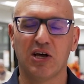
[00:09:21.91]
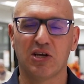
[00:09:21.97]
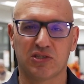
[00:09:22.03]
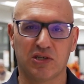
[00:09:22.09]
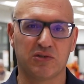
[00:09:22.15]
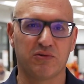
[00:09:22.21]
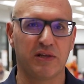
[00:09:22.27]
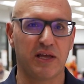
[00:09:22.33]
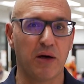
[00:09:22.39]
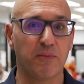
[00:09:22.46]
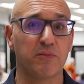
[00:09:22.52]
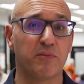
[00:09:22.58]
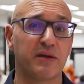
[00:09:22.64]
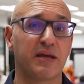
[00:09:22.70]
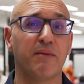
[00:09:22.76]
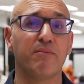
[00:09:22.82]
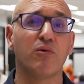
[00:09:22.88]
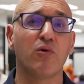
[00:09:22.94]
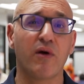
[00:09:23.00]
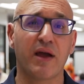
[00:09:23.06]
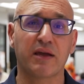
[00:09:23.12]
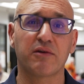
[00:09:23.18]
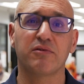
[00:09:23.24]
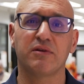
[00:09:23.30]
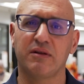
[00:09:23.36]
So it's really helping become more
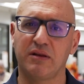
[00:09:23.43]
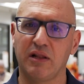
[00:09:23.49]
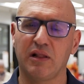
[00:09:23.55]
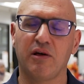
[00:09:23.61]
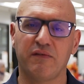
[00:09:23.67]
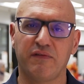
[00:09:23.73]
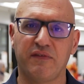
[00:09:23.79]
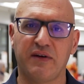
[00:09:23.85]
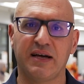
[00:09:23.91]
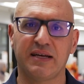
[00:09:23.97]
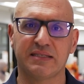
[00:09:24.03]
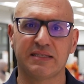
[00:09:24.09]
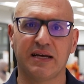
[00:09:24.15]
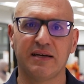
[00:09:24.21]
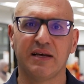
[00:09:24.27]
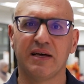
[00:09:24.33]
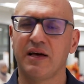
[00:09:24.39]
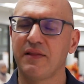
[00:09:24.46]
accurate and a lot faster.